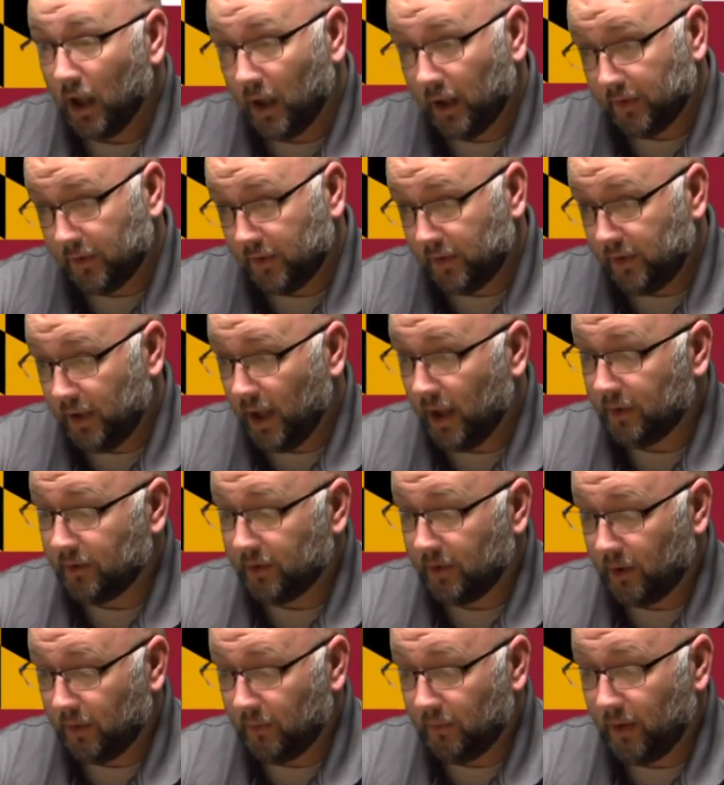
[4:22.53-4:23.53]
He does,
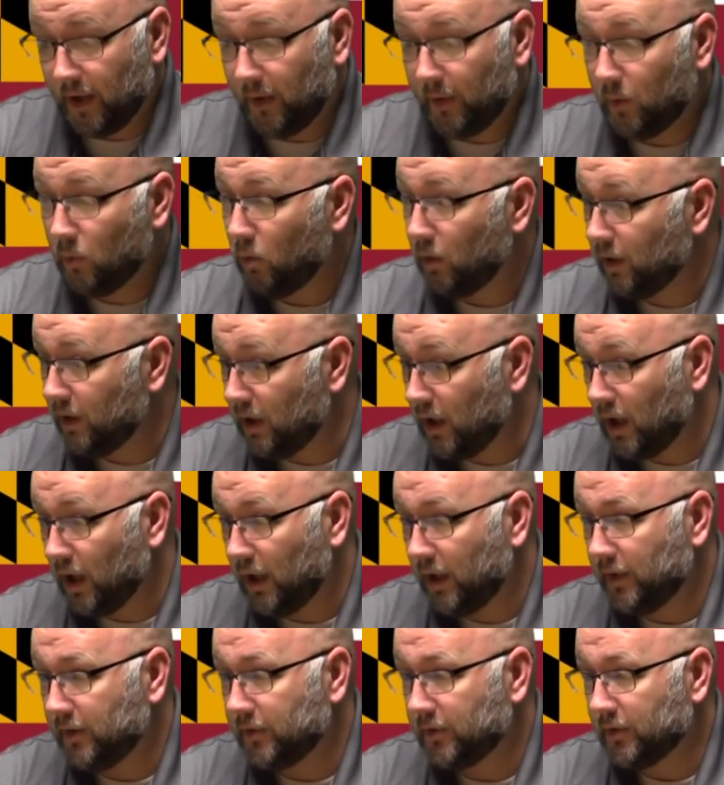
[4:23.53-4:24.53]
yes. They're very
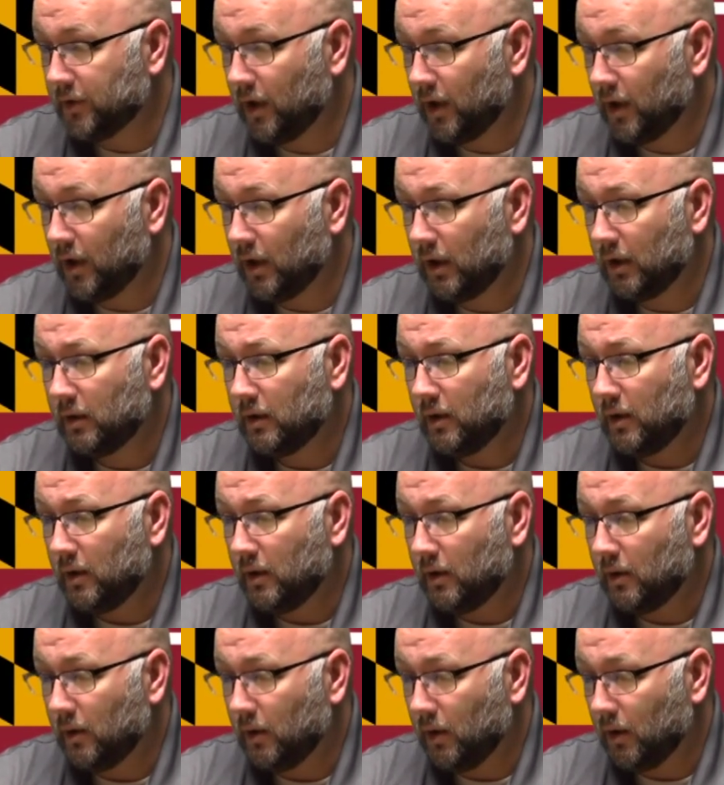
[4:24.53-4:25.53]
organized. A
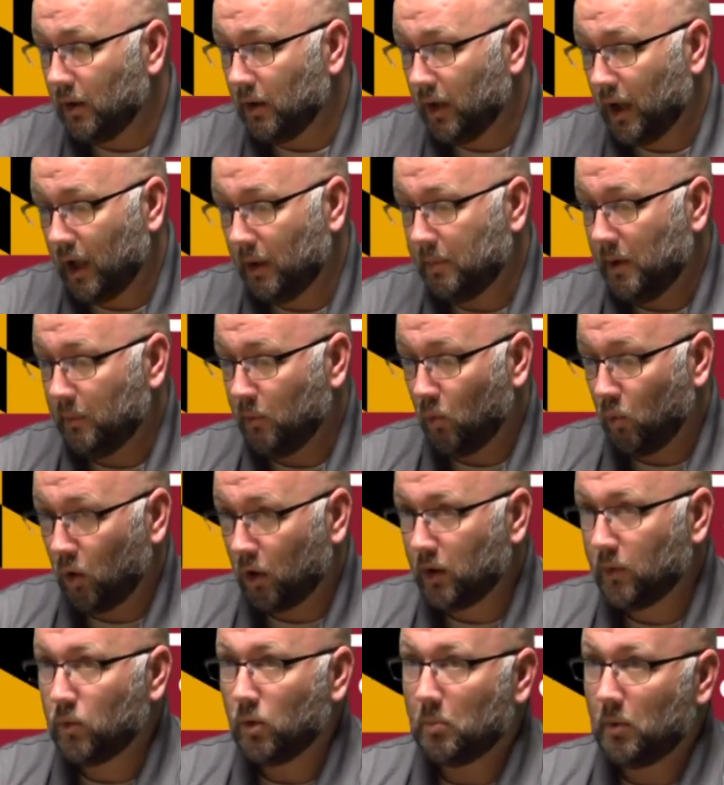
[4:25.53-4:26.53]
lot of people
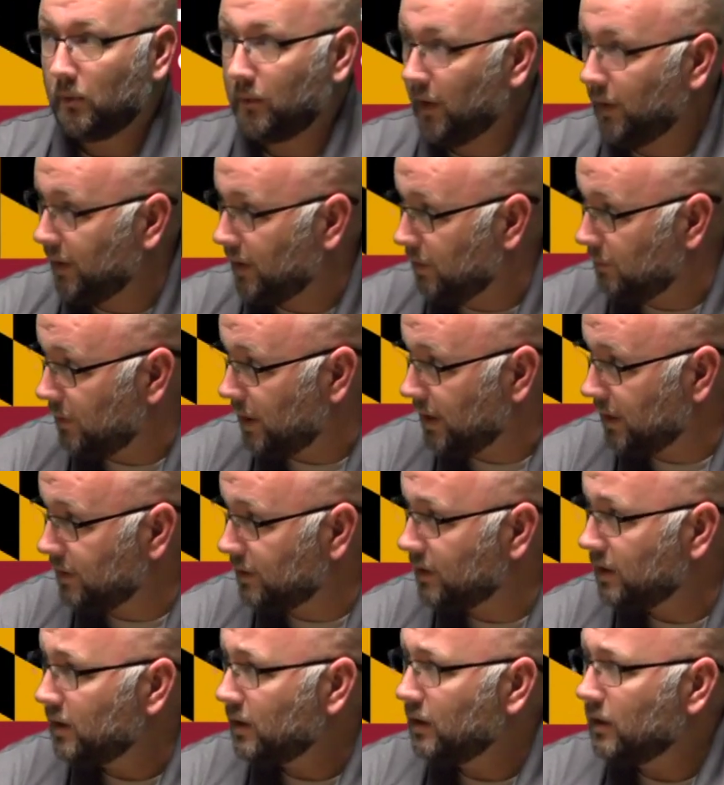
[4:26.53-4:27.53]
working for him are very
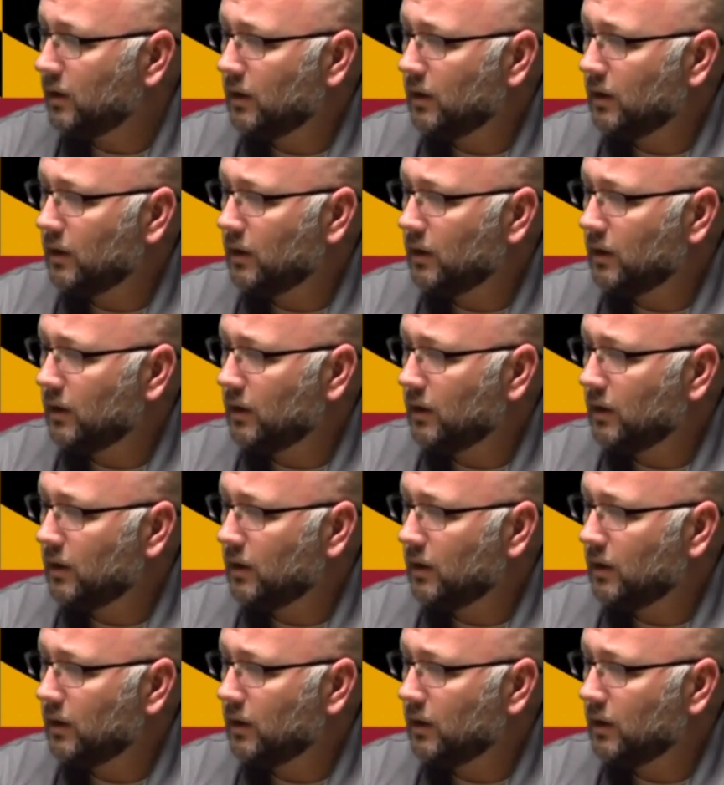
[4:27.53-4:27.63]
committed.